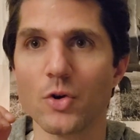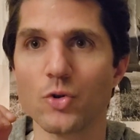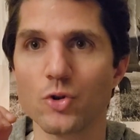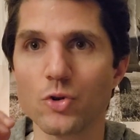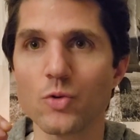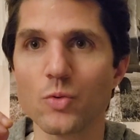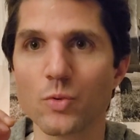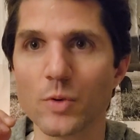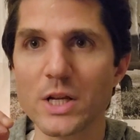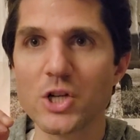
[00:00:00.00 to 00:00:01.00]
to
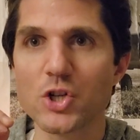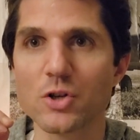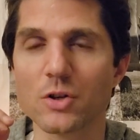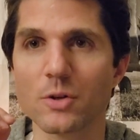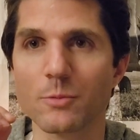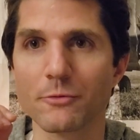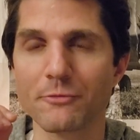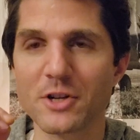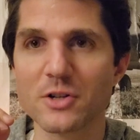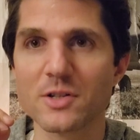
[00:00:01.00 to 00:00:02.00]
reach the
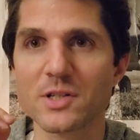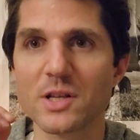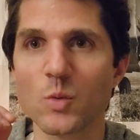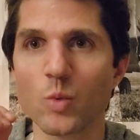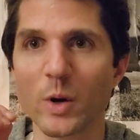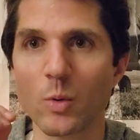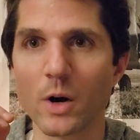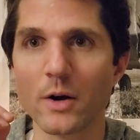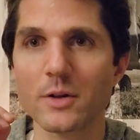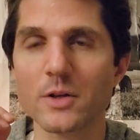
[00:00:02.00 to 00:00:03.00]
proficiency
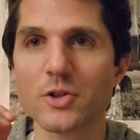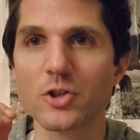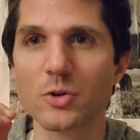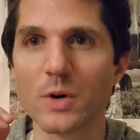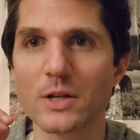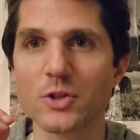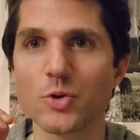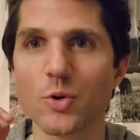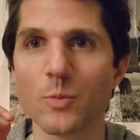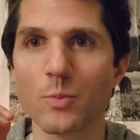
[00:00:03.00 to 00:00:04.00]
required so as
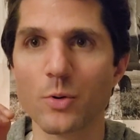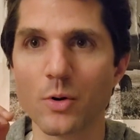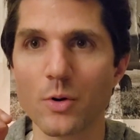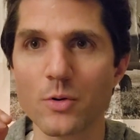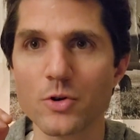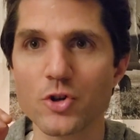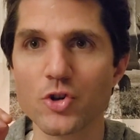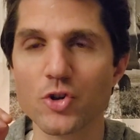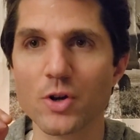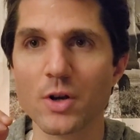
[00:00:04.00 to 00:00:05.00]
to
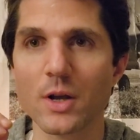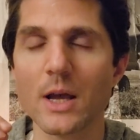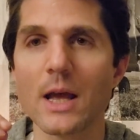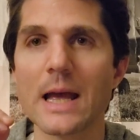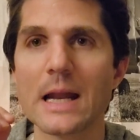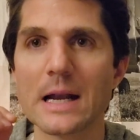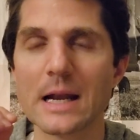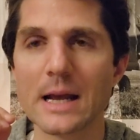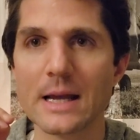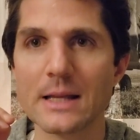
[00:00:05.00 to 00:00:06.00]
approach and
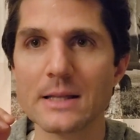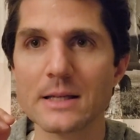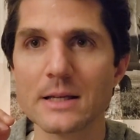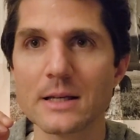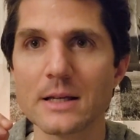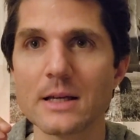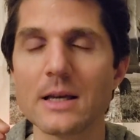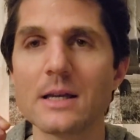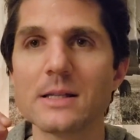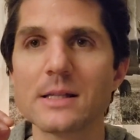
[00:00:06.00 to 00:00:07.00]
land
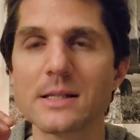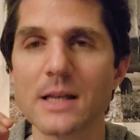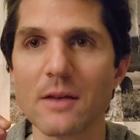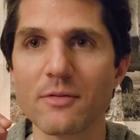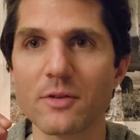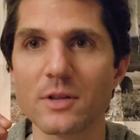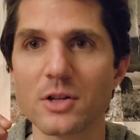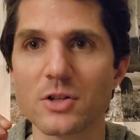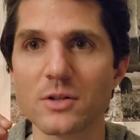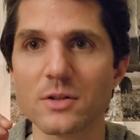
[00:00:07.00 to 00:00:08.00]
in safe
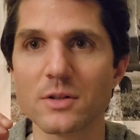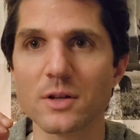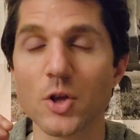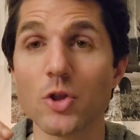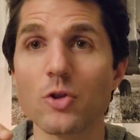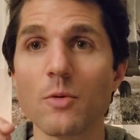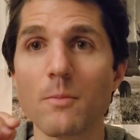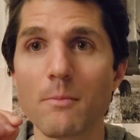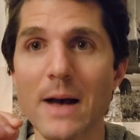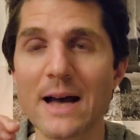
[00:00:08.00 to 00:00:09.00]
conditions, no
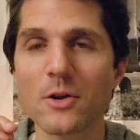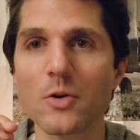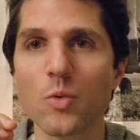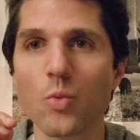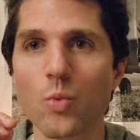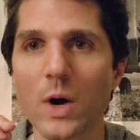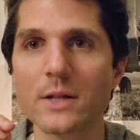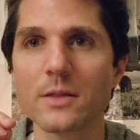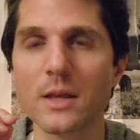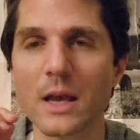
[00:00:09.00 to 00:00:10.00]
matter
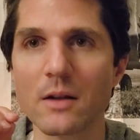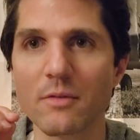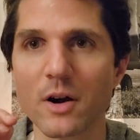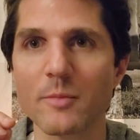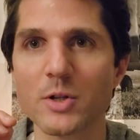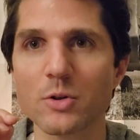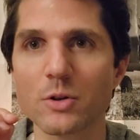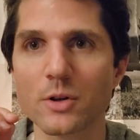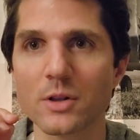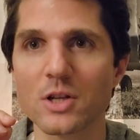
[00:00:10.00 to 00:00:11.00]
what the environmental
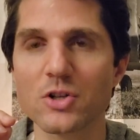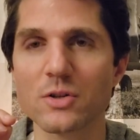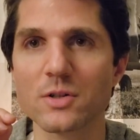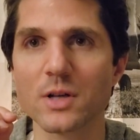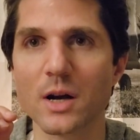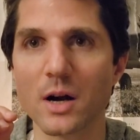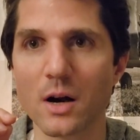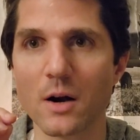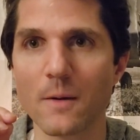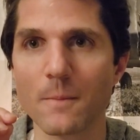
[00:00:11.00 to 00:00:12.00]
conditions are.